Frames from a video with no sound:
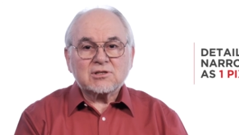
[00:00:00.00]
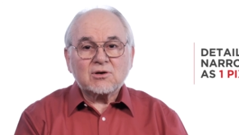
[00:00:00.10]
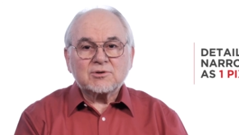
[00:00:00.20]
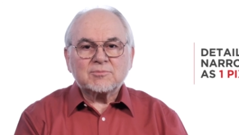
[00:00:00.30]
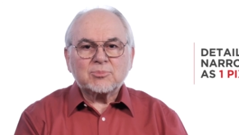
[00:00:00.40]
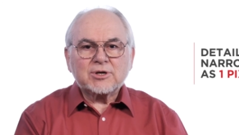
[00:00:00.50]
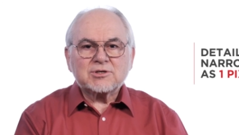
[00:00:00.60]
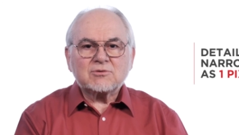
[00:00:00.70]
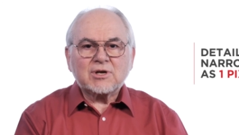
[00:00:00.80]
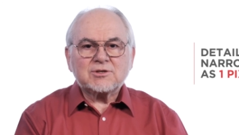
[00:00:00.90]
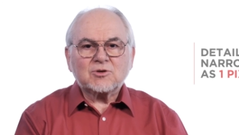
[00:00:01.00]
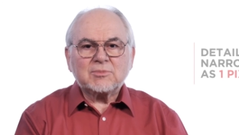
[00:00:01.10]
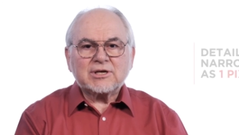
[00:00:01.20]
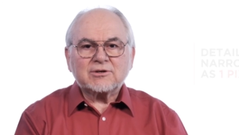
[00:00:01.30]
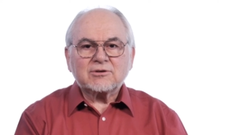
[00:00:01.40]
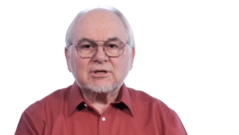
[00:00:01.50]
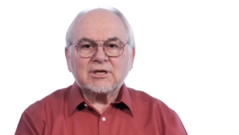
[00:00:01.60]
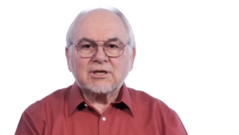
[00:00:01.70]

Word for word: low compression ratio manner,